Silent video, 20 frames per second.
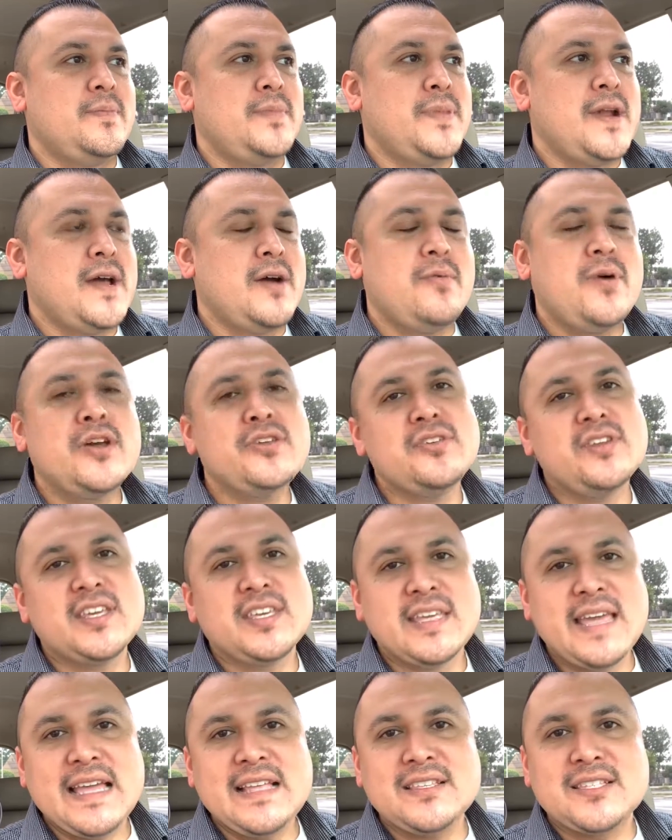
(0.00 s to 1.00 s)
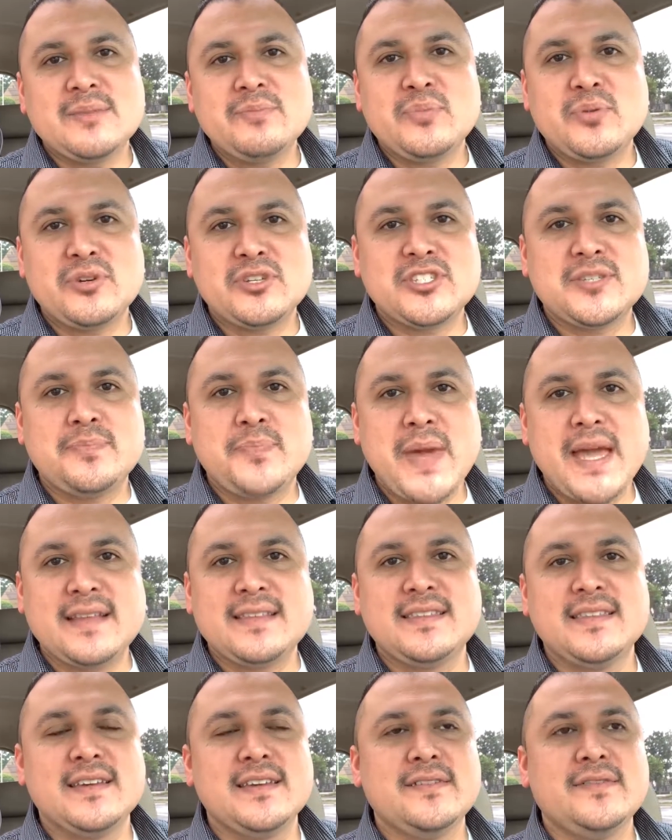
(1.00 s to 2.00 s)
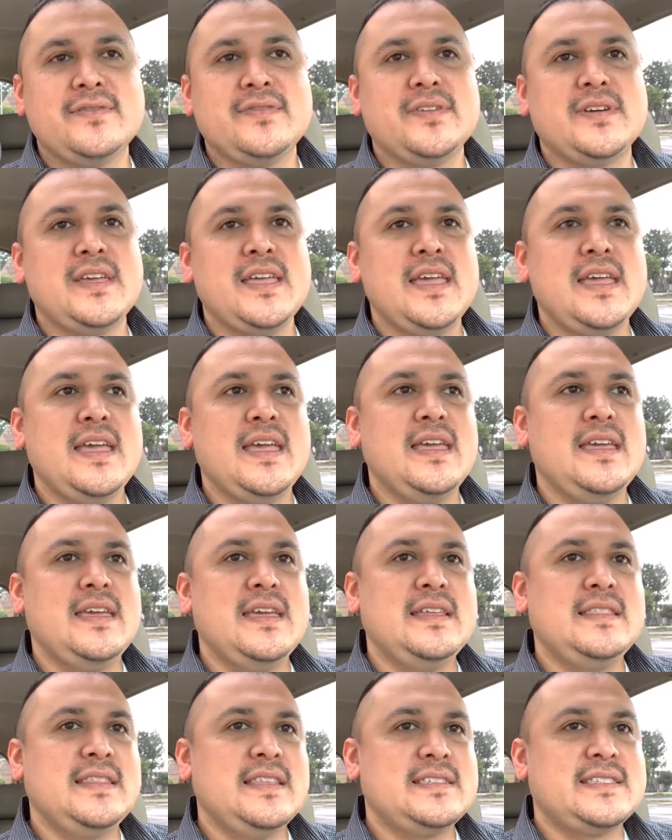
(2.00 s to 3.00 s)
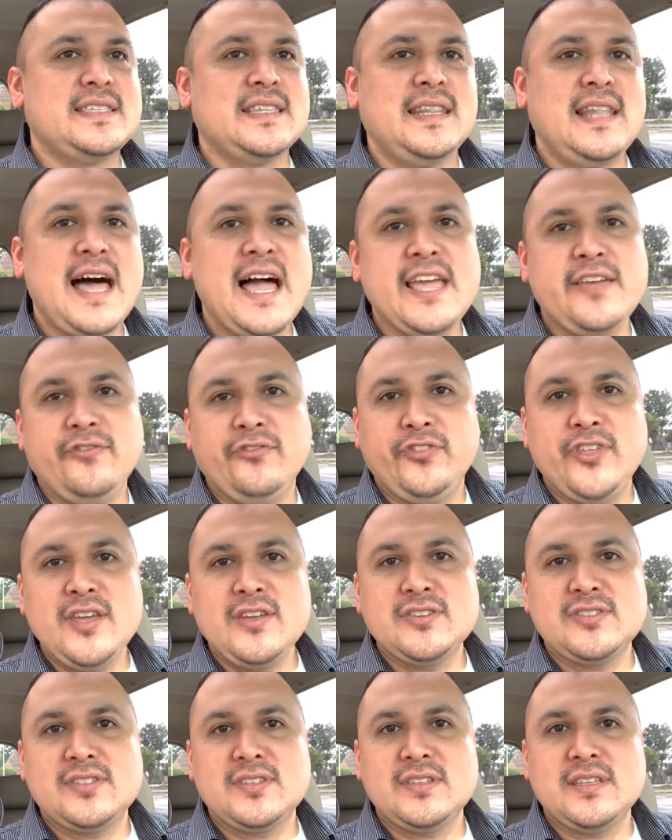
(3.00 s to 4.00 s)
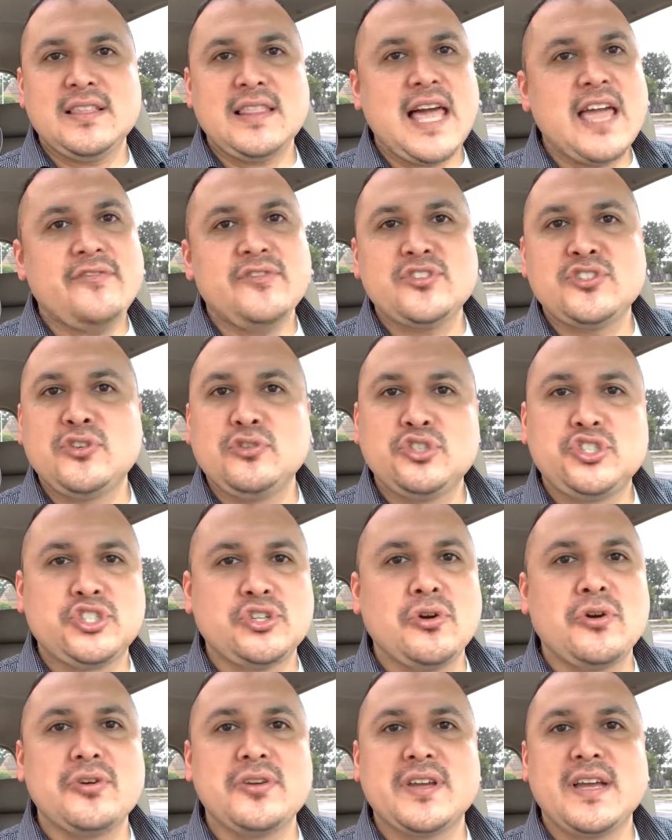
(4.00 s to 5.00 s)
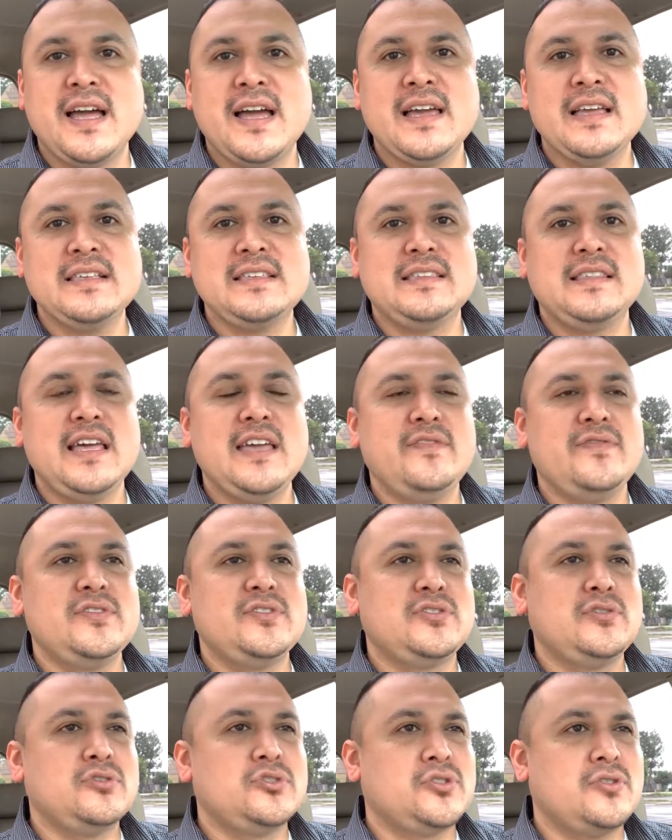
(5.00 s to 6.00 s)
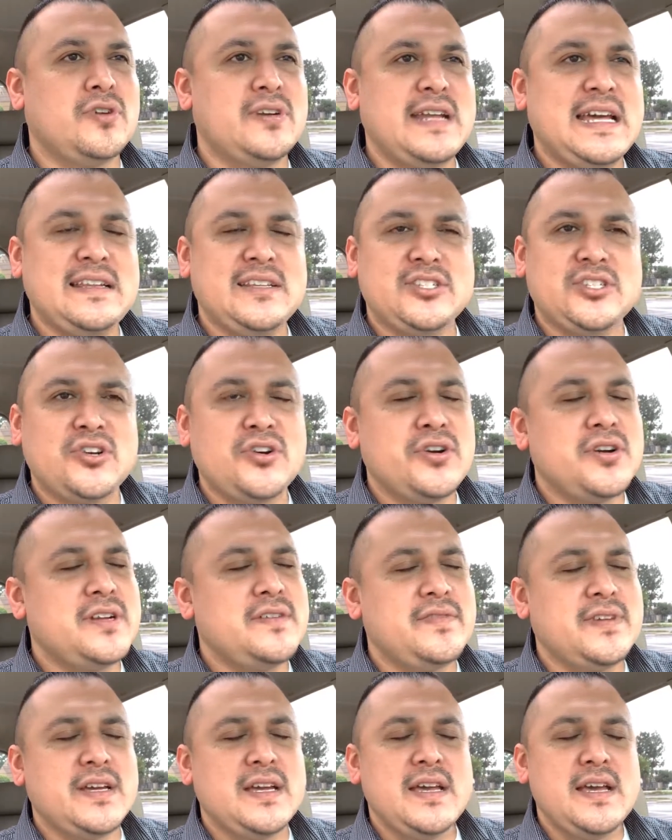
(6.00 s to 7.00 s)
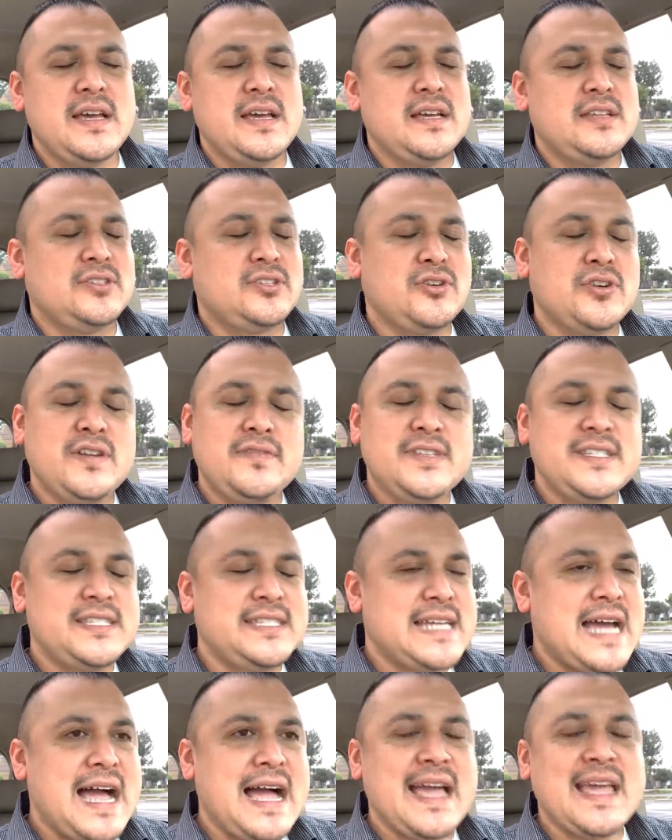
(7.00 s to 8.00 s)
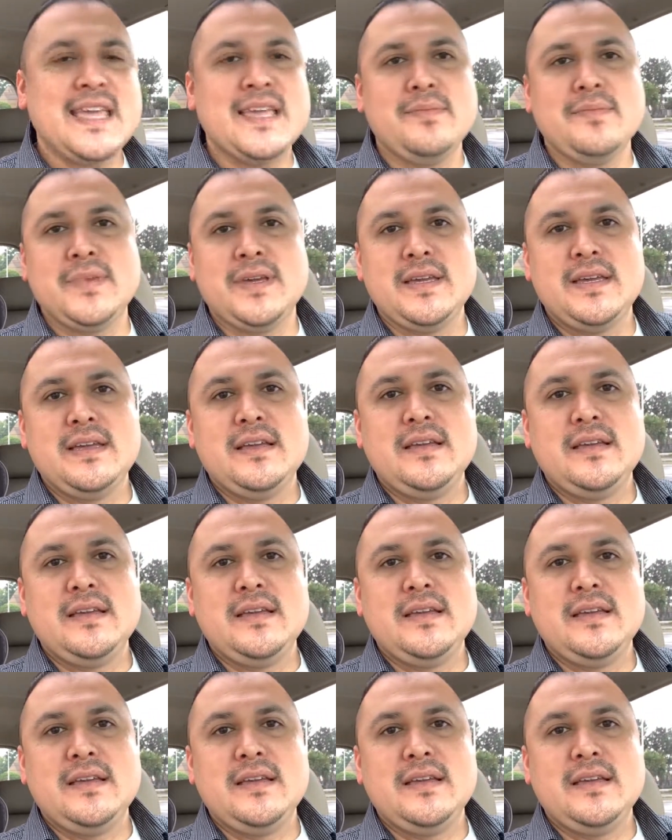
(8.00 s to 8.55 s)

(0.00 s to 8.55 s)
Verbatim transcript: but I want you to gain some perspective. In this life, things life is so short, guys. Life is so short, and at the turn of a turn of a dime,